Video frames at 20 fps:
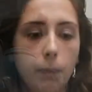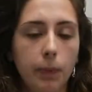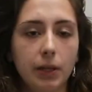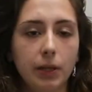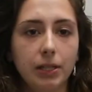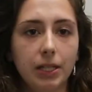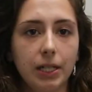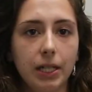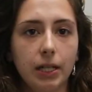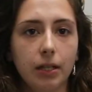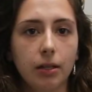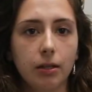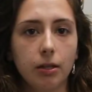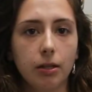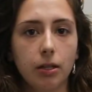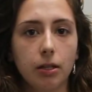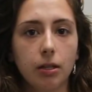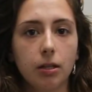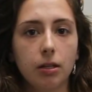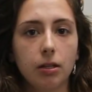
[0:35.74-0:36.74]
building
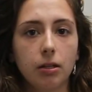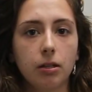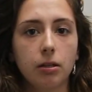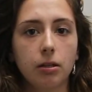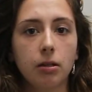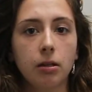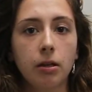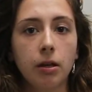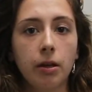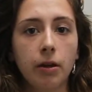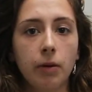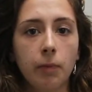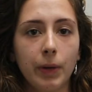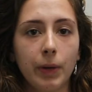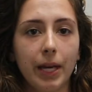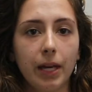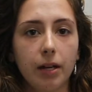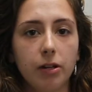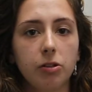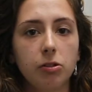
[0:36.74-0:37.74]
the
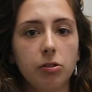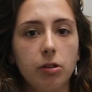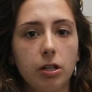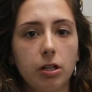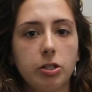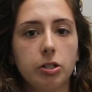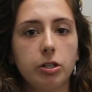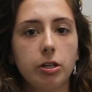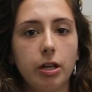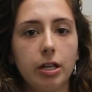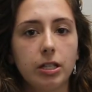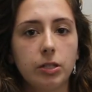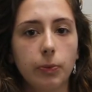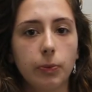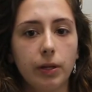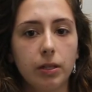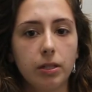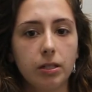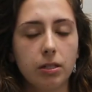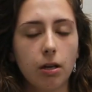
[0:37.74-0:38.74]
mechanical launcher as
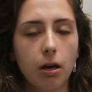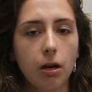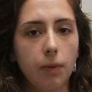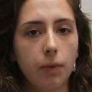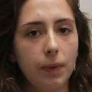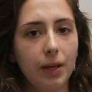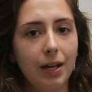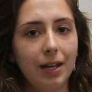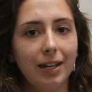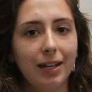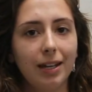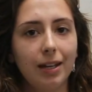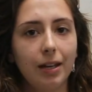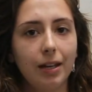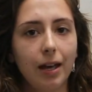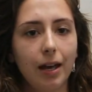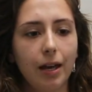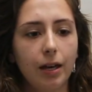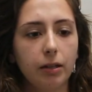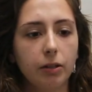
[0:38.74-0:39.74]
well as automating it
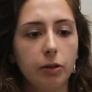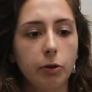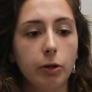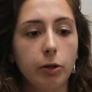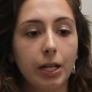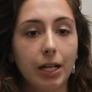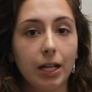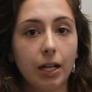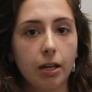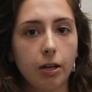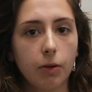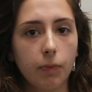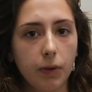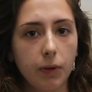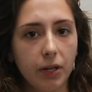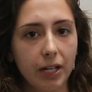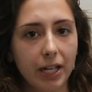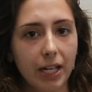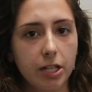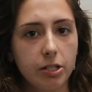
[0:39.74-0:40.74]
and creating a
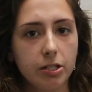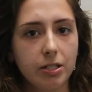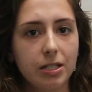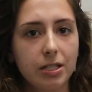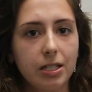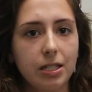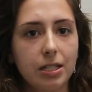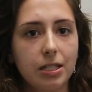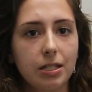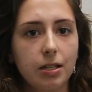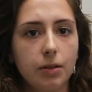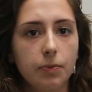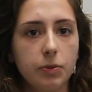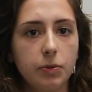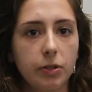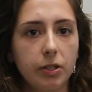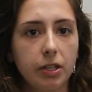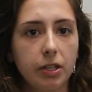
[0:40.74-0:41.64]
communication system so